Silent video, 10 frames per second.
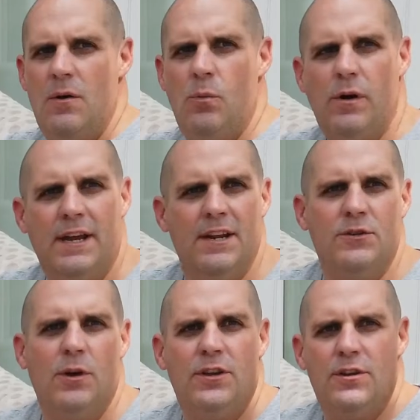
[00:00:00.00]
What kit
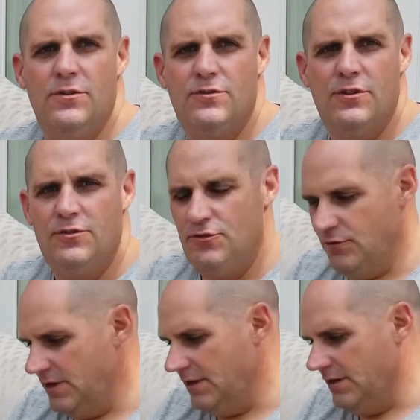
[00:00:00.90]
do I use
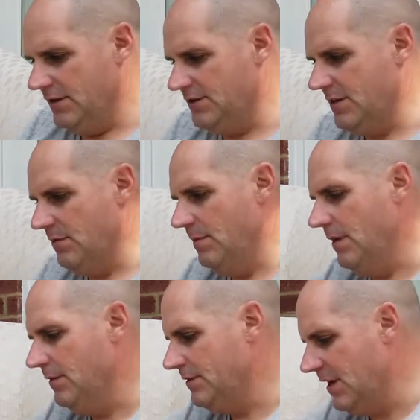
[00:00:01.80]
during the summer
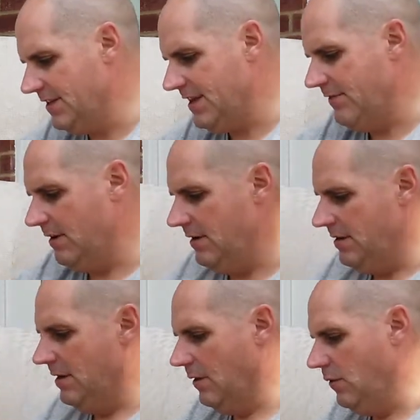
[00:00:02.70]
months? Let's have
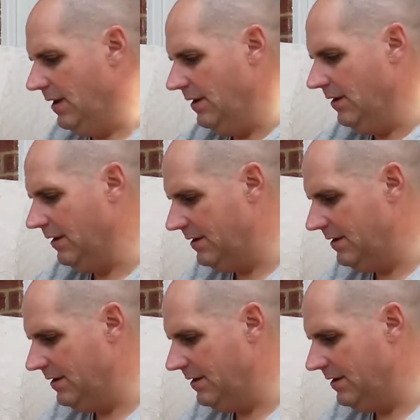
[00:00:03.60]
a quick look.